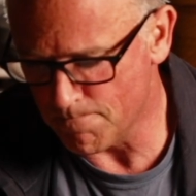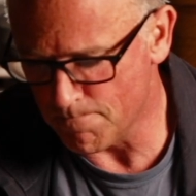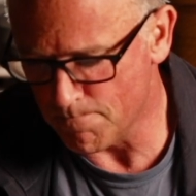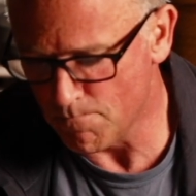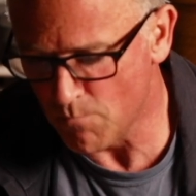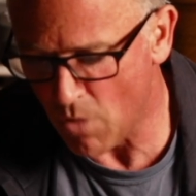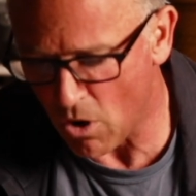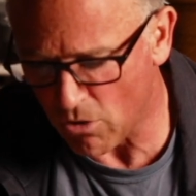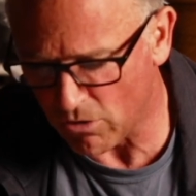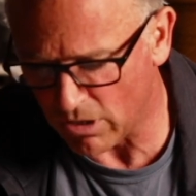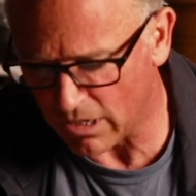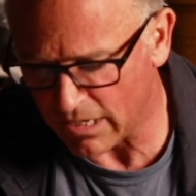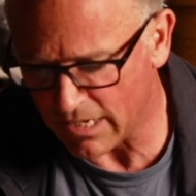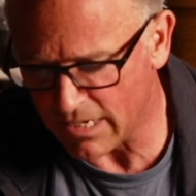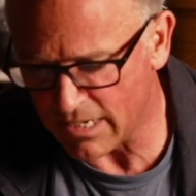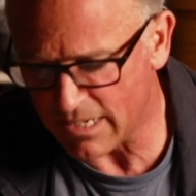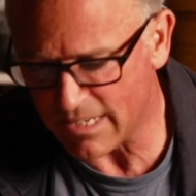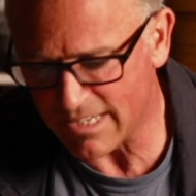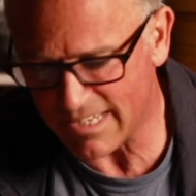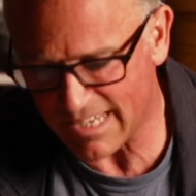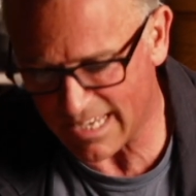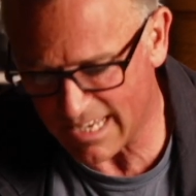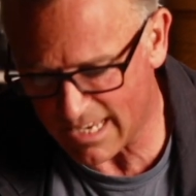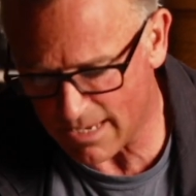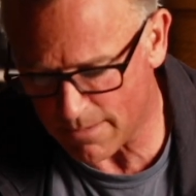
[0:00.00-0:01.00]
Morally,
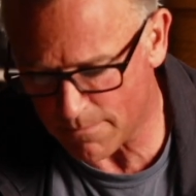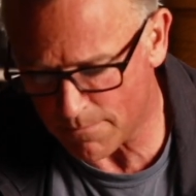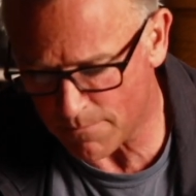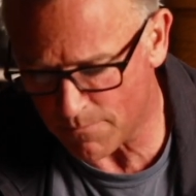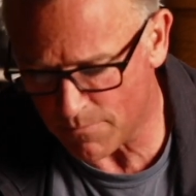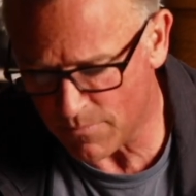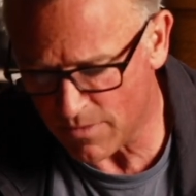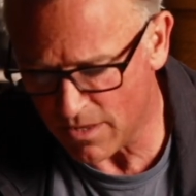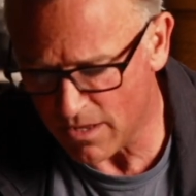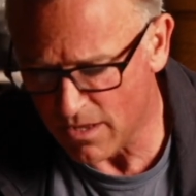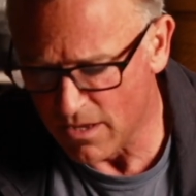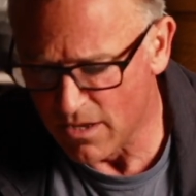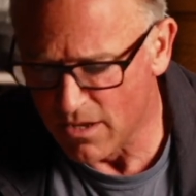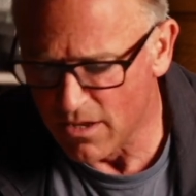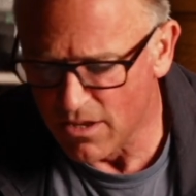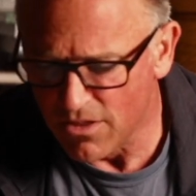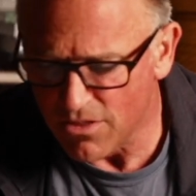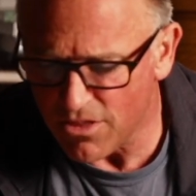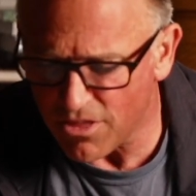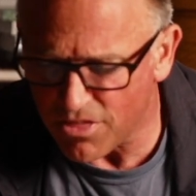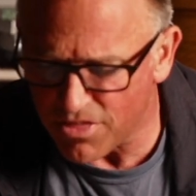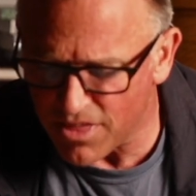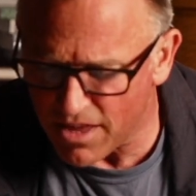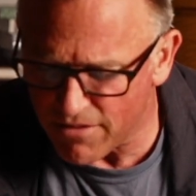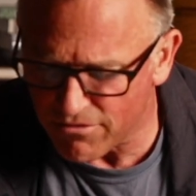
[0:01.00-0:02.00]
to him,
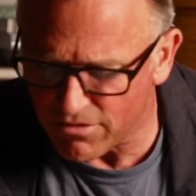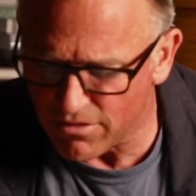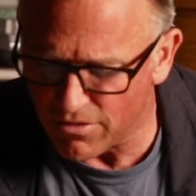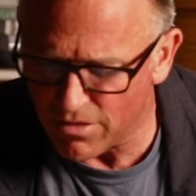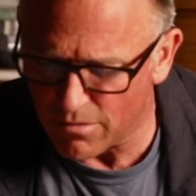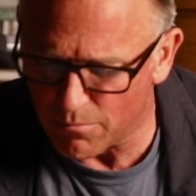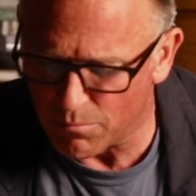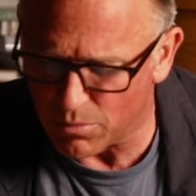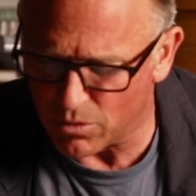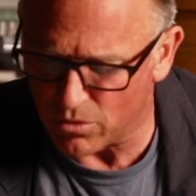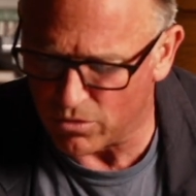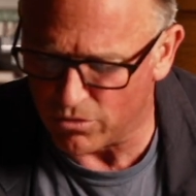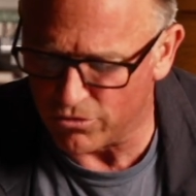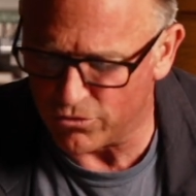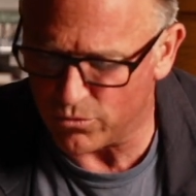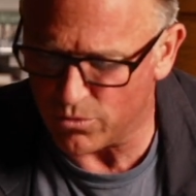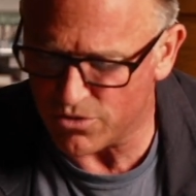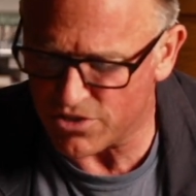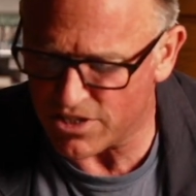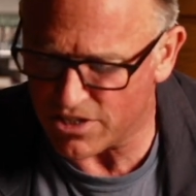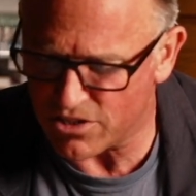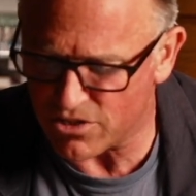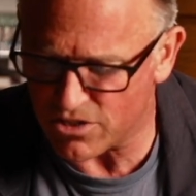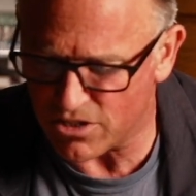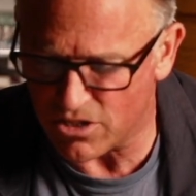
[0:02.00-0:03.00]
the theft of the balls
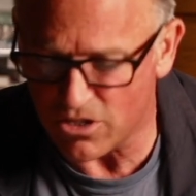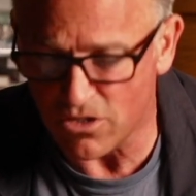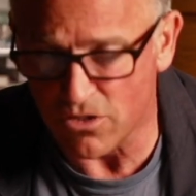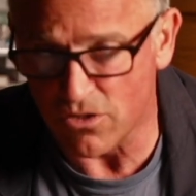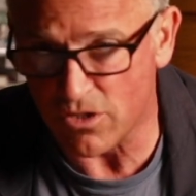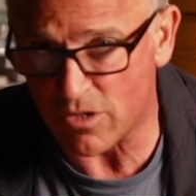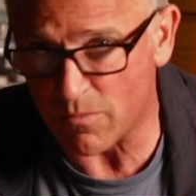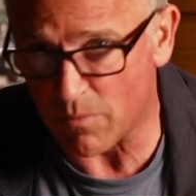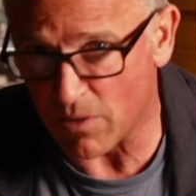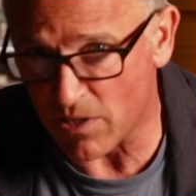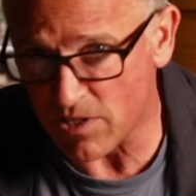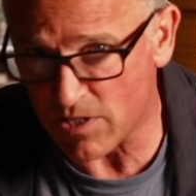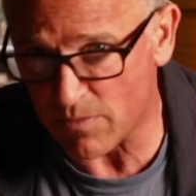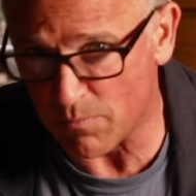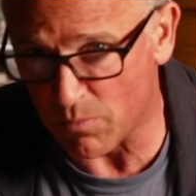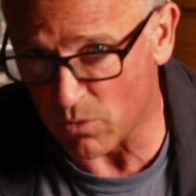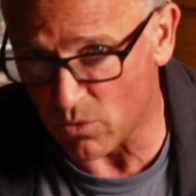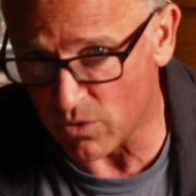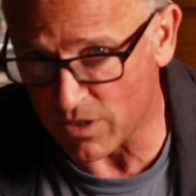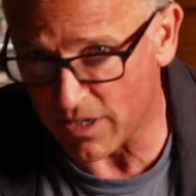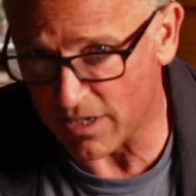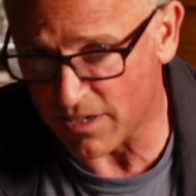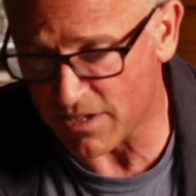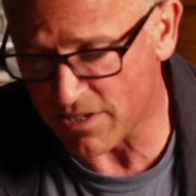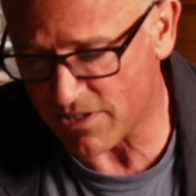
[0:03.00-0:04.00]
was excused by
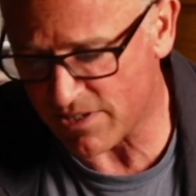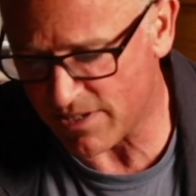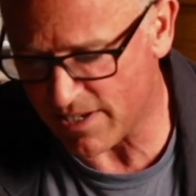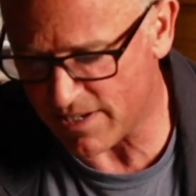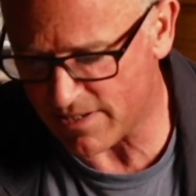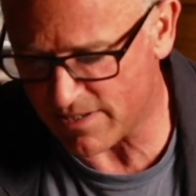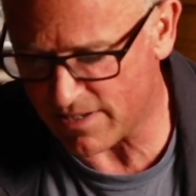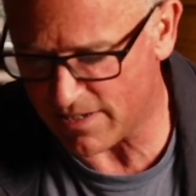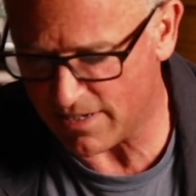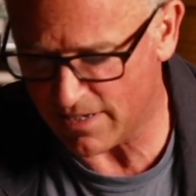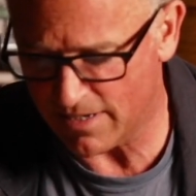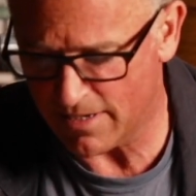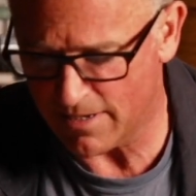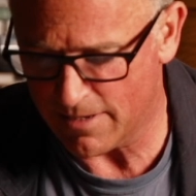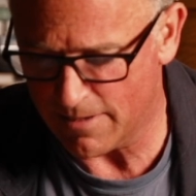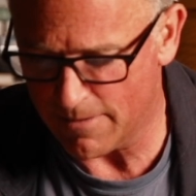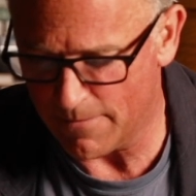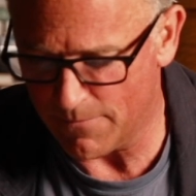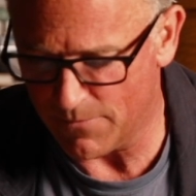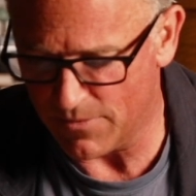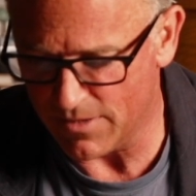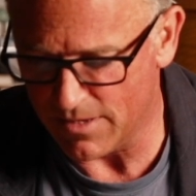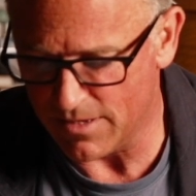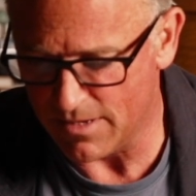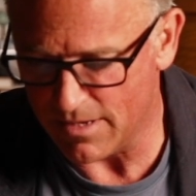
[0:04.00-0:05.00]
sporting necessity,
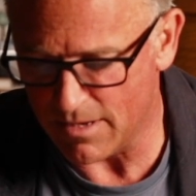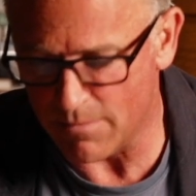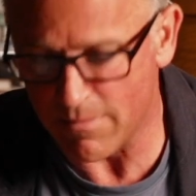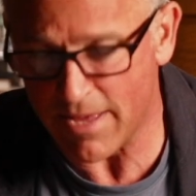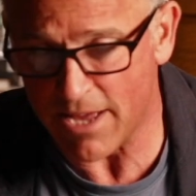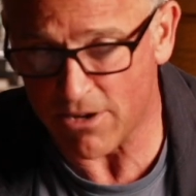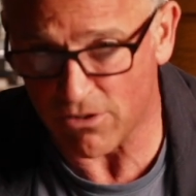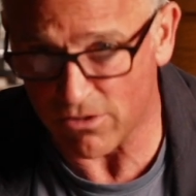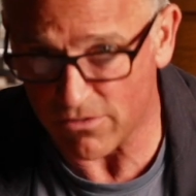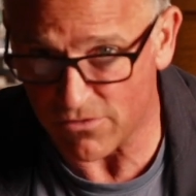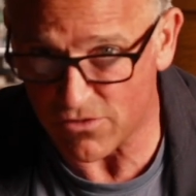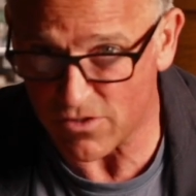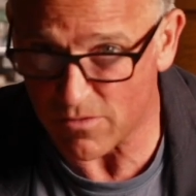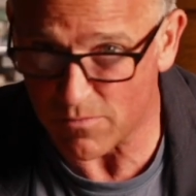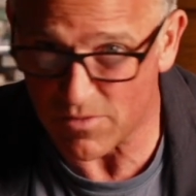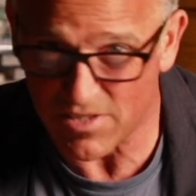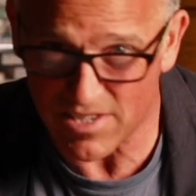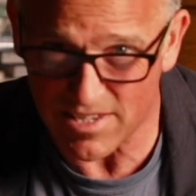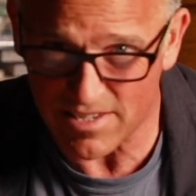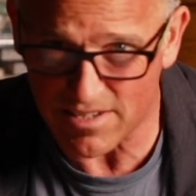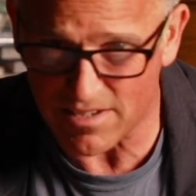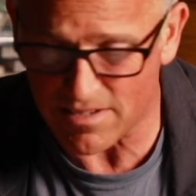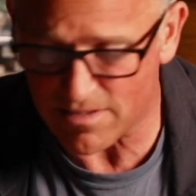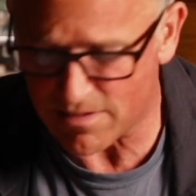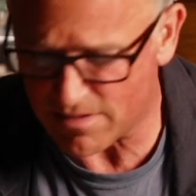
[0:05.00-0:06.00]
a matter of
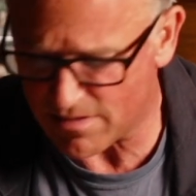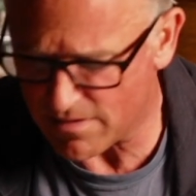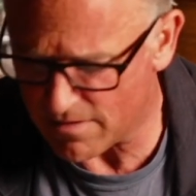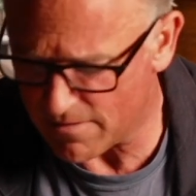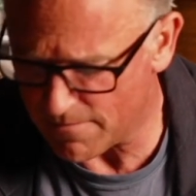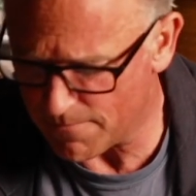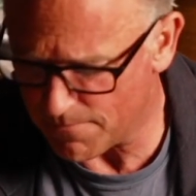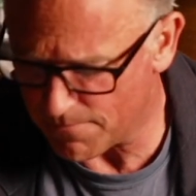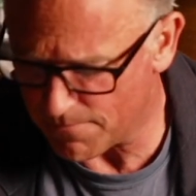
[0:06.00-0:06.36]
subsistence.